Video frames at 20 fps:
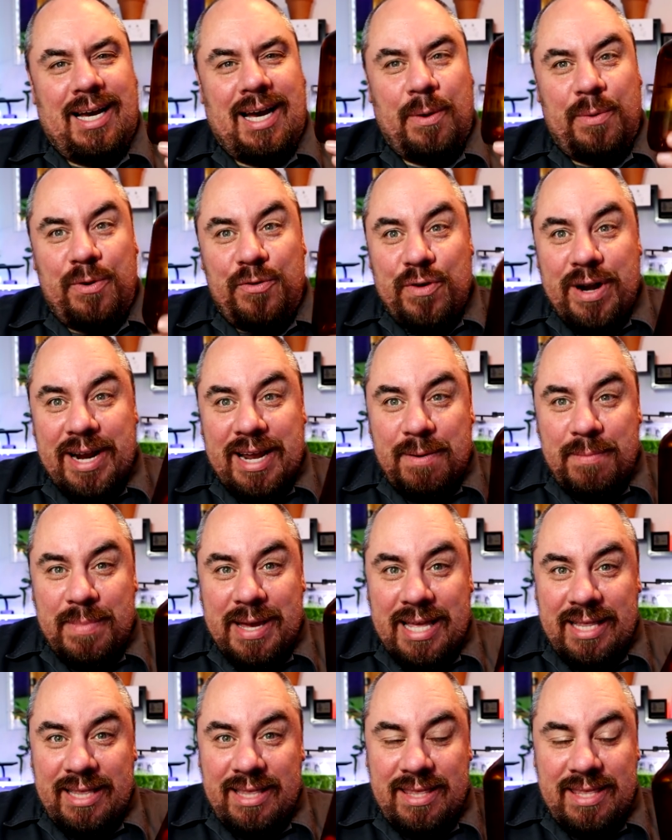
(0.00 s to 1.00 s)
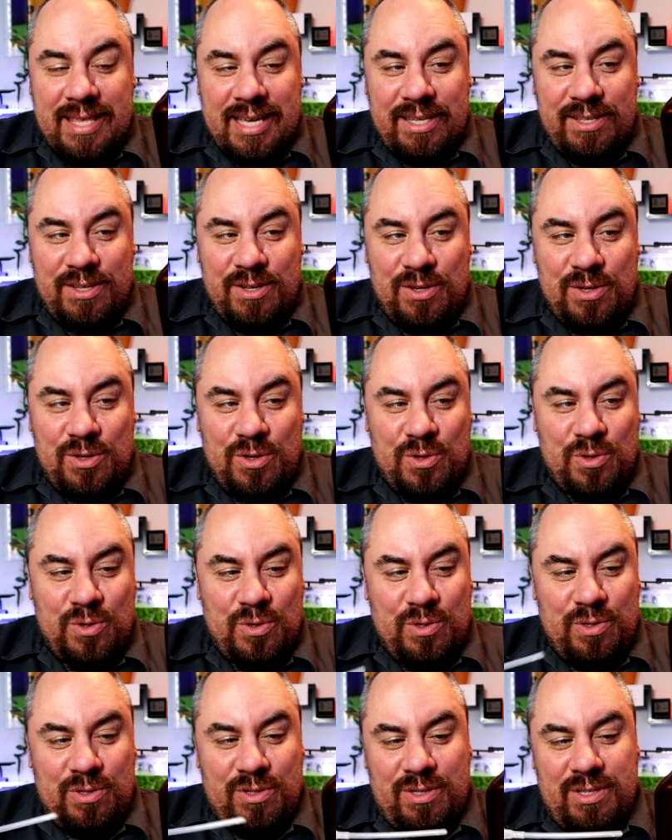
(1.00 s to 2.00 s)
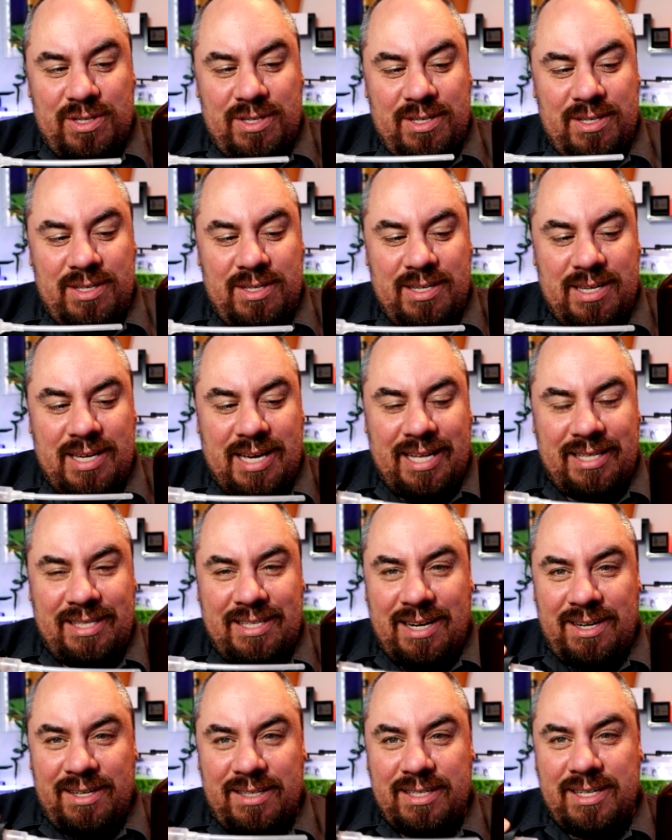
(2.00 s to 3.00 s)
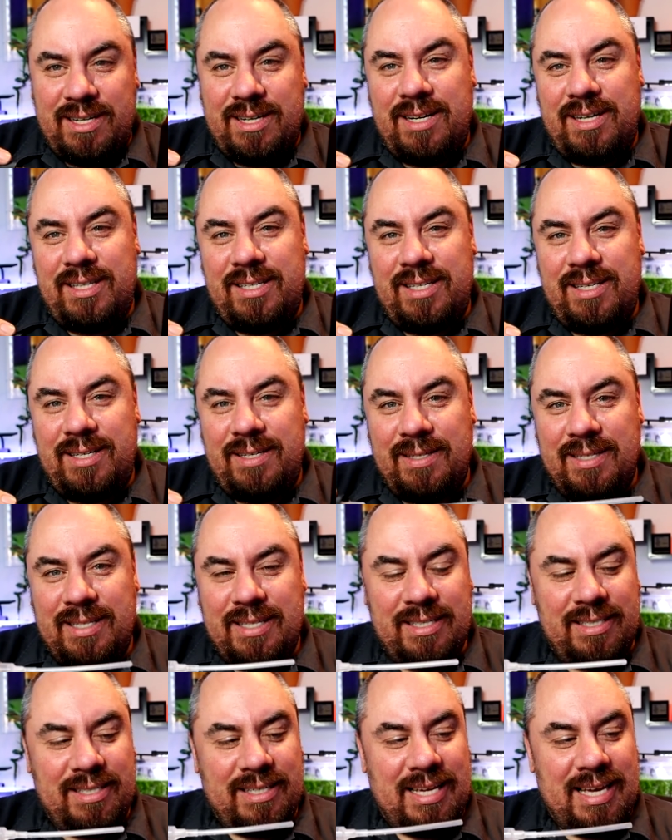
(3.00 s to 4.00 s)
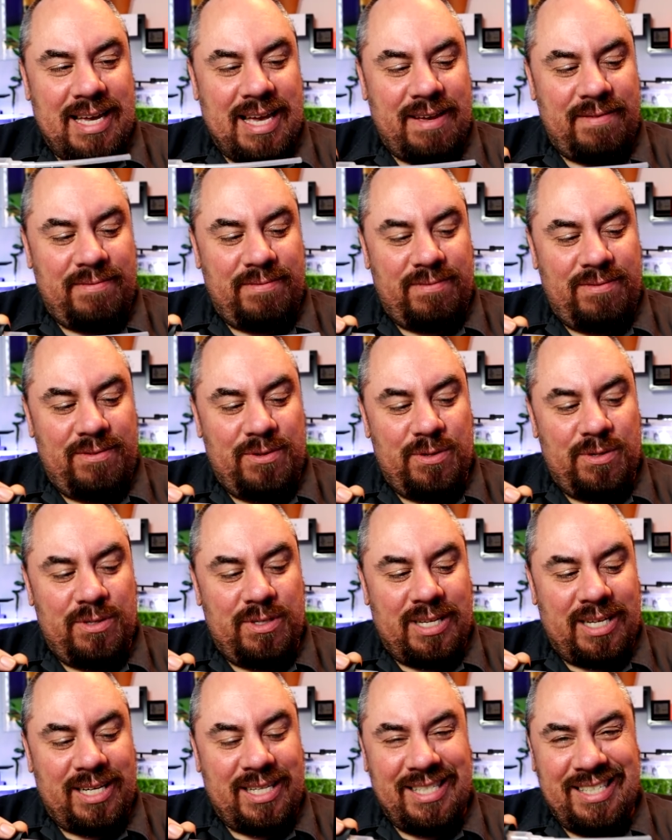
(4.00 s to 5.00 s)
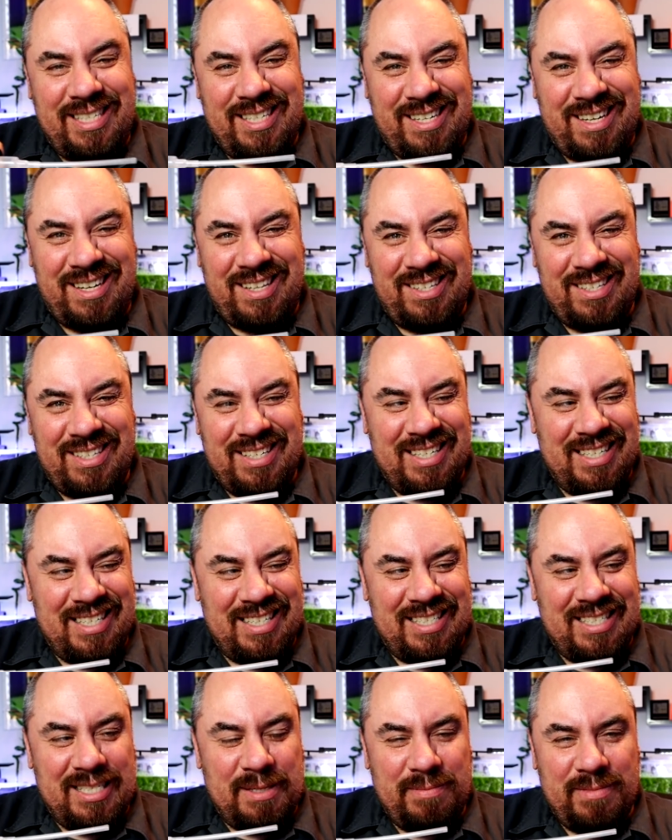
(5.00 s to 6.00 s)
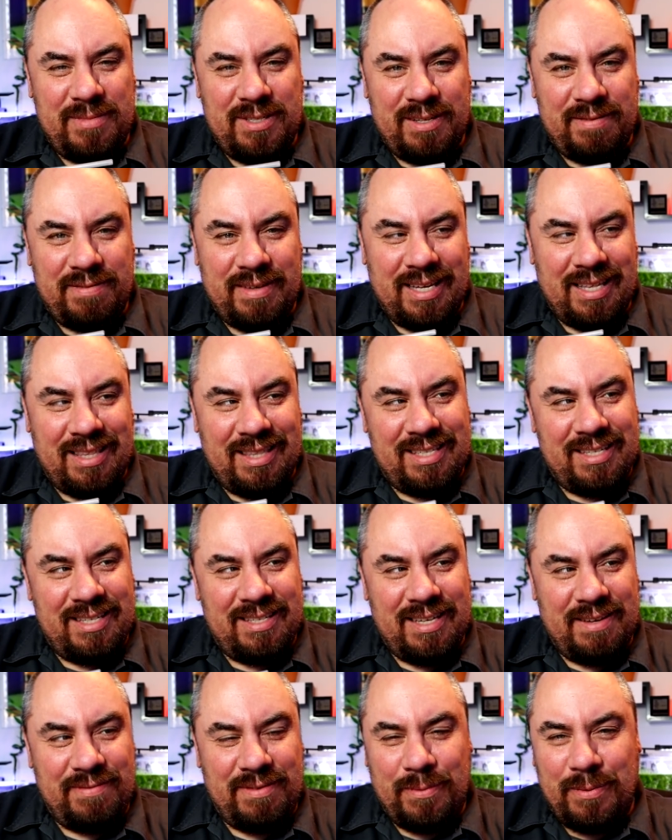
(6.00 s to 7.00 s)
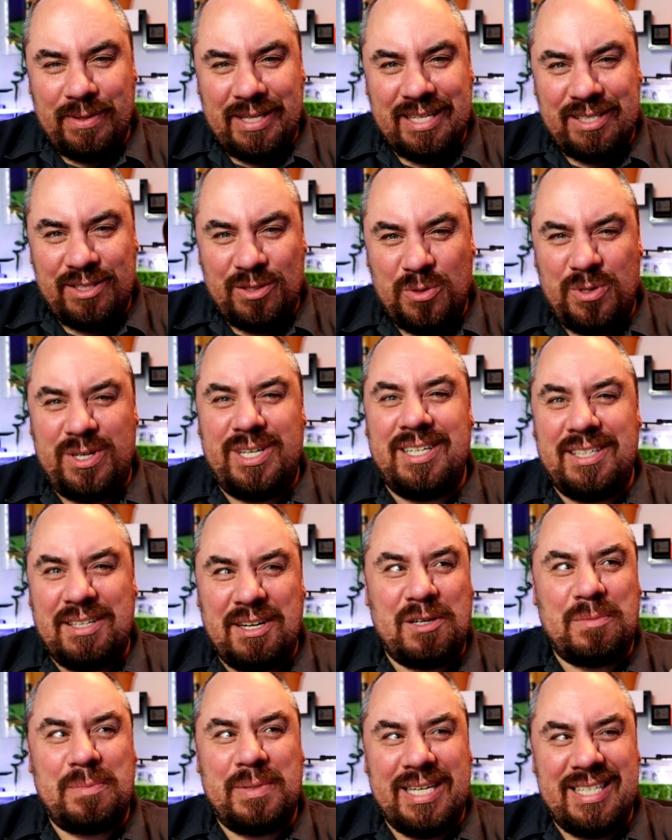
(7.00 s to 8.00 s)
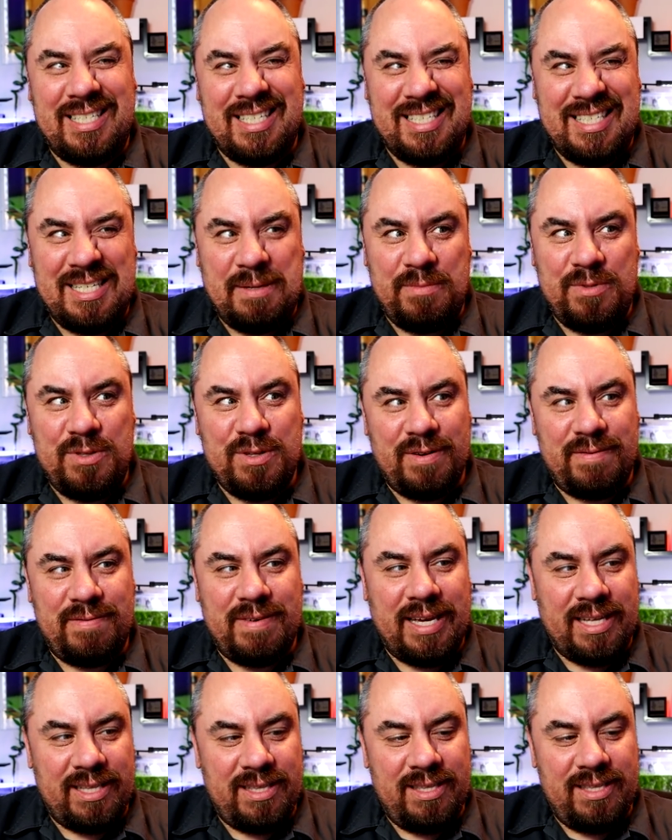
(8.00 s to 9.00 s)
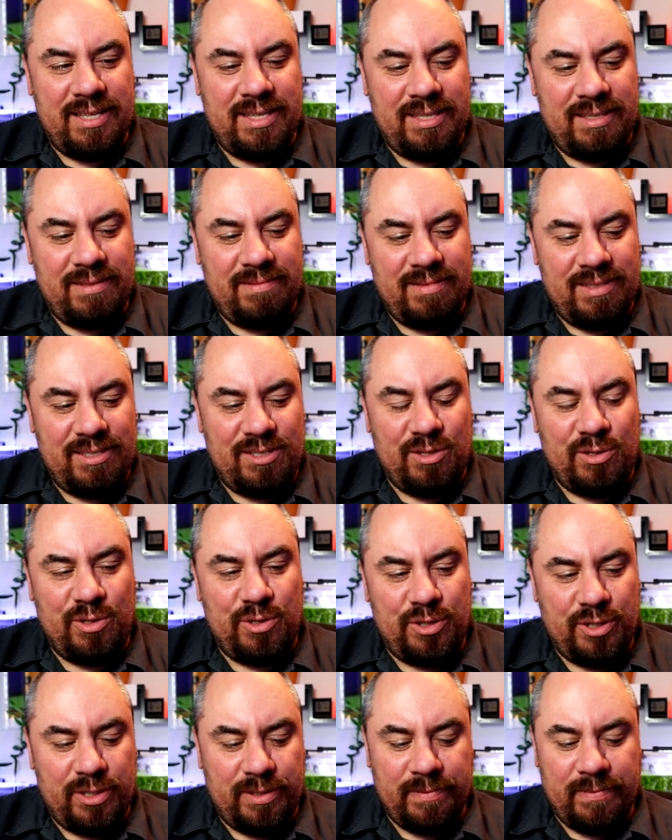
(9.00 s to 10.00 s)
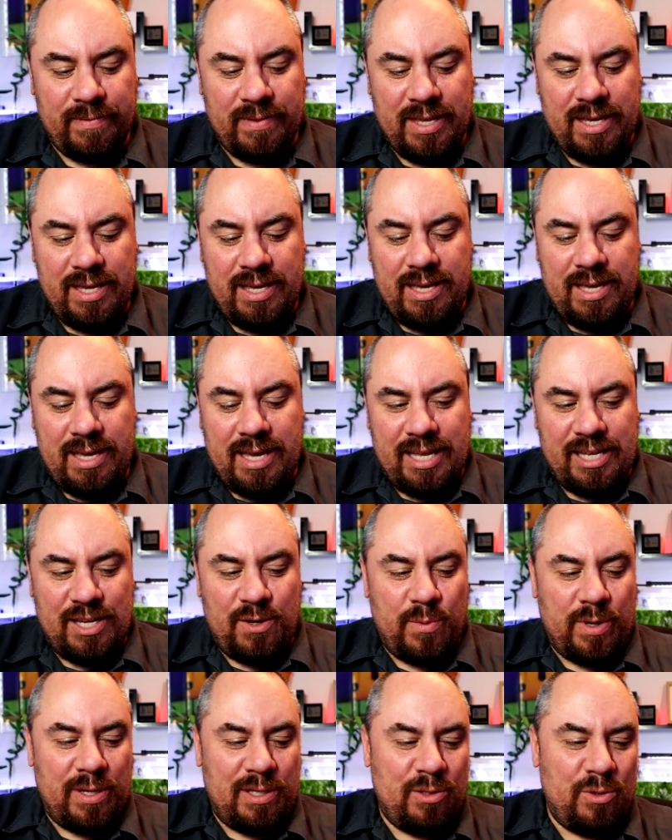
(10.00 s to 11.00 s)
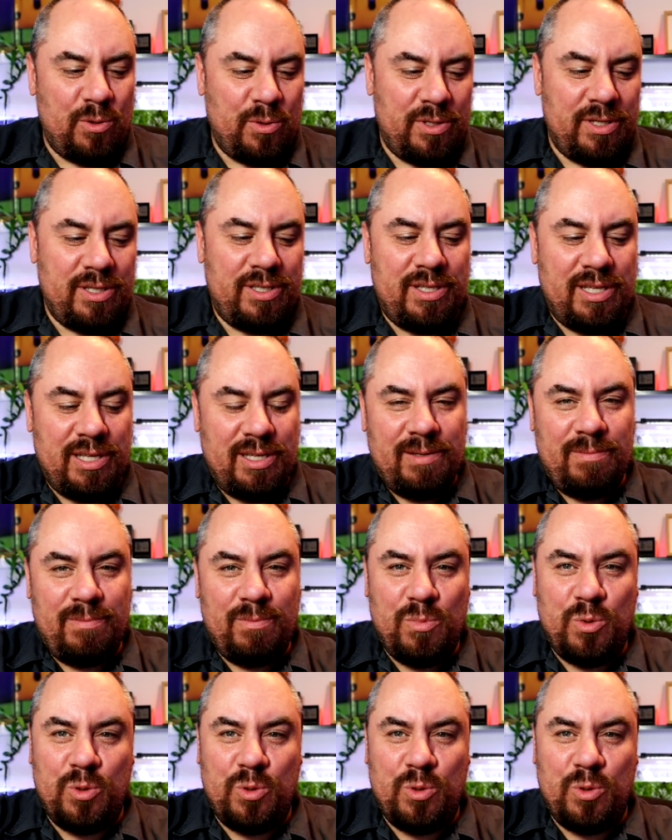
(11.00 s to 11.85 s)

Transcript: I would recommend that you use a dark colour because I have used a clear colour and it seemed to affect, if I didn't store it in a dark place, it seemed to affect the, the solution and you will notice that